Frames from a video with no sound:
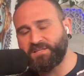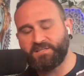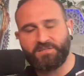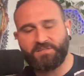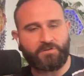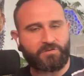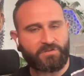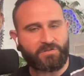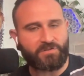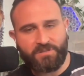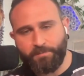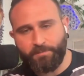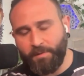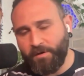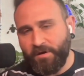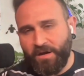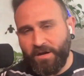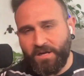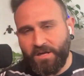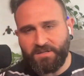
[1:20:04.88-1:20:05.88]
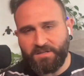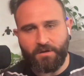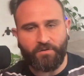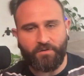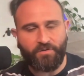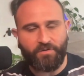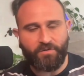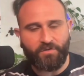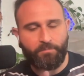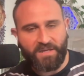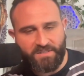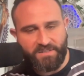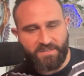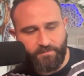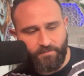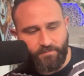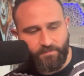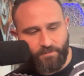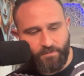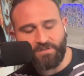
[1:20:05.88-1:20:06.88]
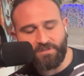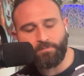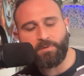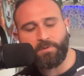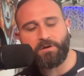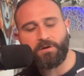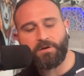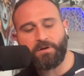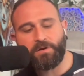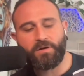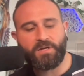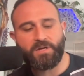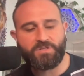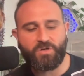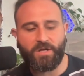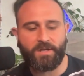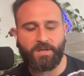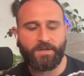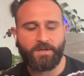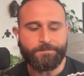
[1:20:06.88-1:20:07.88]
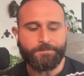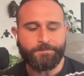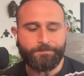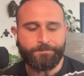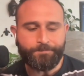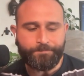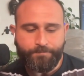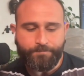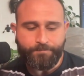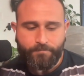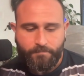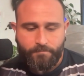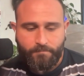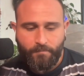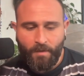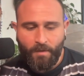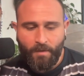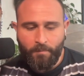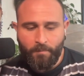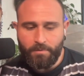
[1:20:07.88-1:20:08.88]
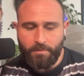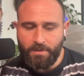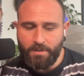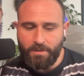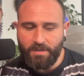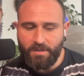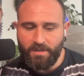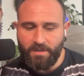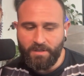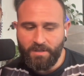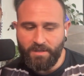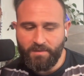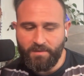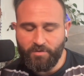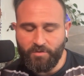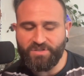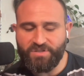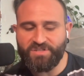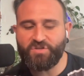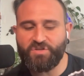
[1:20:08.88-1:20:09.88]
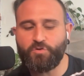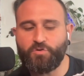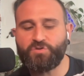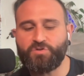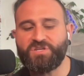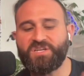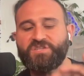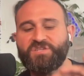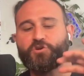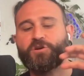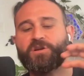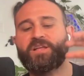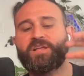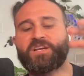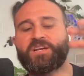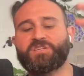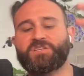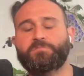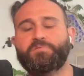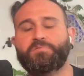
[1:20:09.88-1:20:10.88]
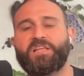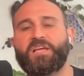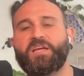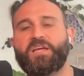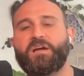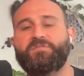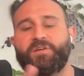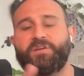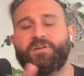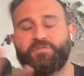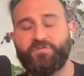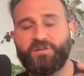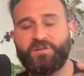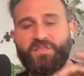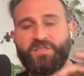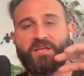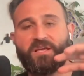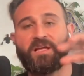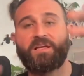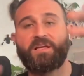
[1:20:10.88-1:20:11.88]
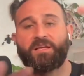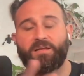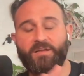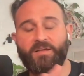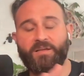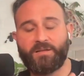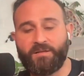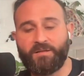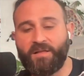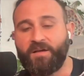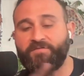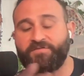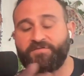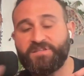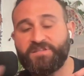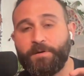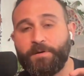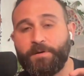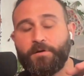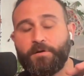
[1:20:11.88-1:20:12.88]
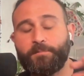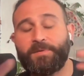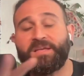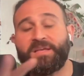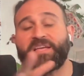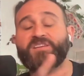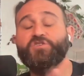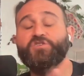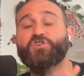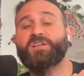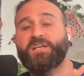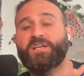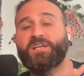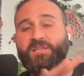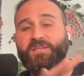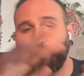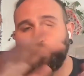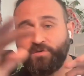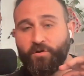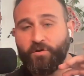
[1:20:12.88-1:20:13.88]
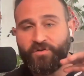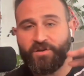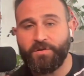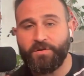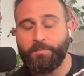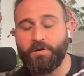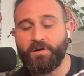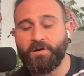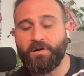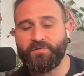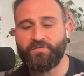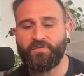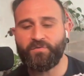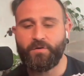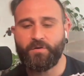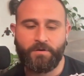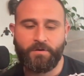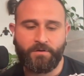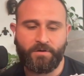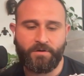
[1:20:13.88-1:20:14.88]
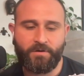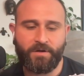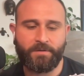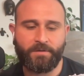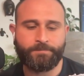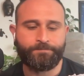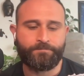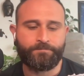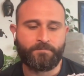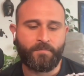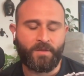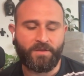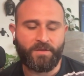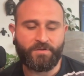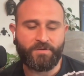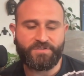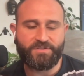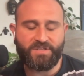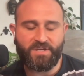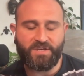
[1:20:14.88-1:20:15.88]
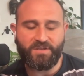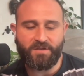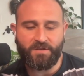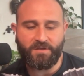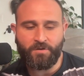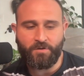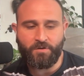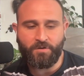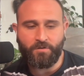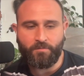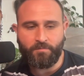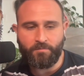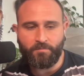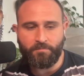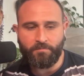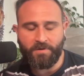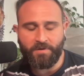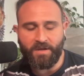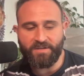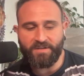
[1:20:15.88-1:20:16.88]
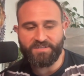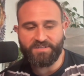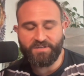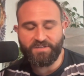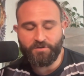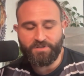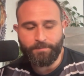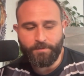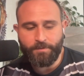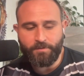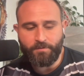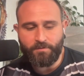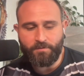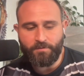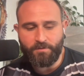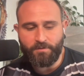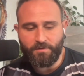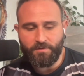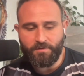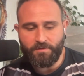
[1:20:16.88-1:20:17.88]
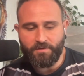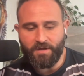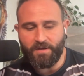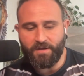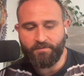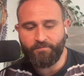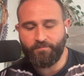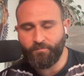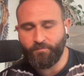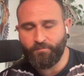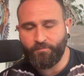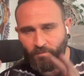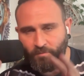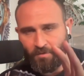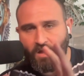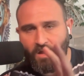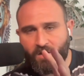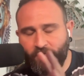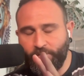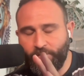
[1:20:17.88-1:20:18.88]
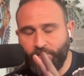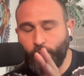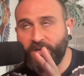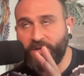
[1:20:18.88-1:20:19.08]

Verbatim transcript: thing has its own spirit all the plants have their own spirits right but there's this huge interconnection play of everything of spirit being interconnected with all the other parts right? And you see, you know, kind of stereotypical kind of a lot